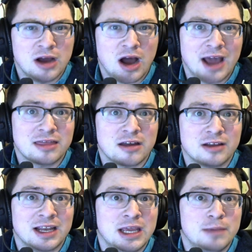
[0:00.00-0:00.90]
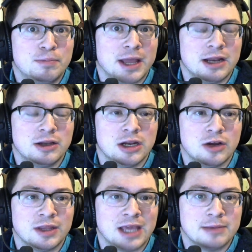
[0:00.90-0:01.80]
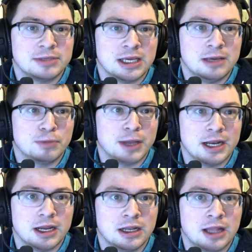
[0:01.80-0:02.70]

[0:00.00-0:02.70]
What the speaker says: I thought that he played, in the games that he played in,